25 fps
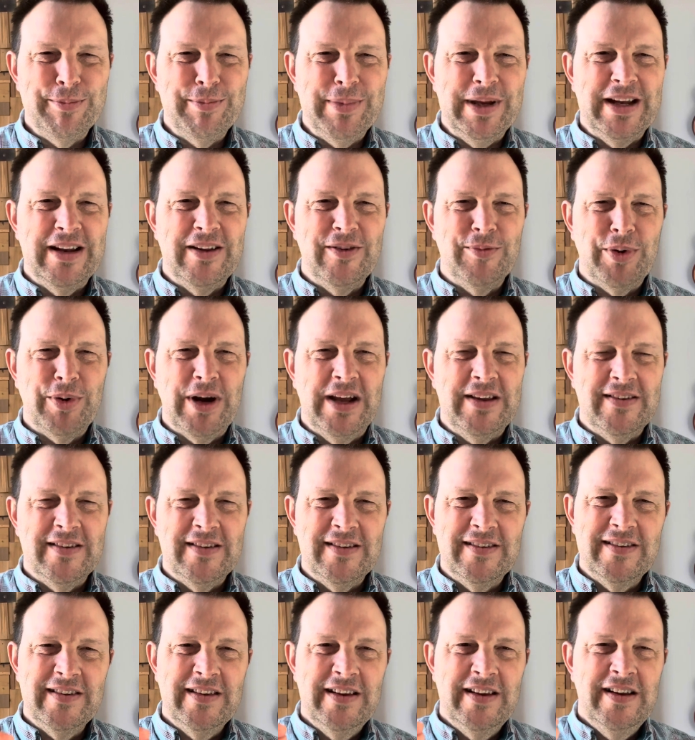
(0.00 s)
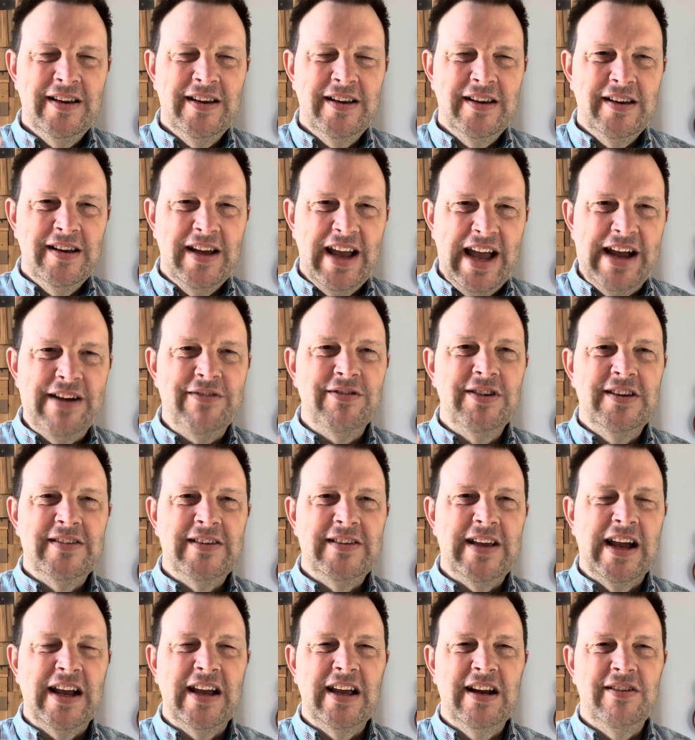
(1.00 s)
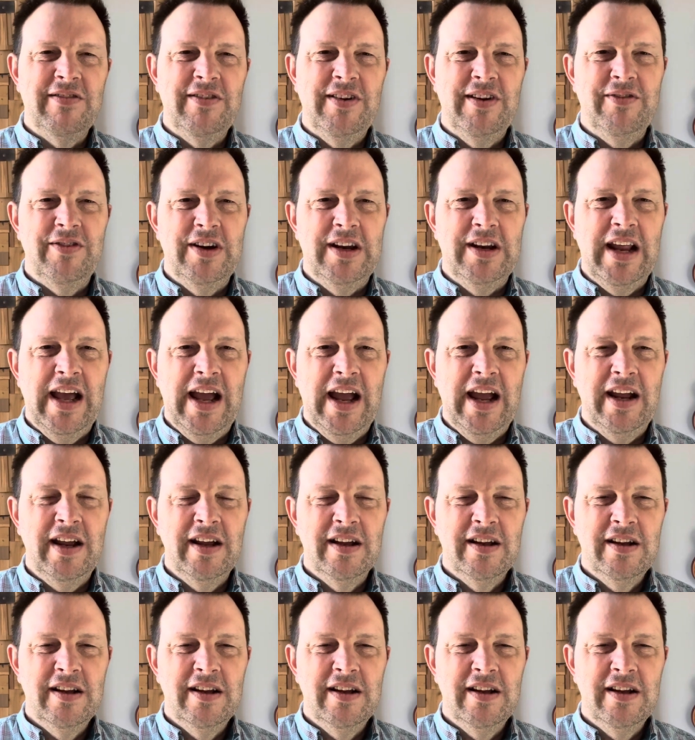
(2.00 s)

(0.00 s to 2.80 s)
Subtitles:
be in His presence every second of every day.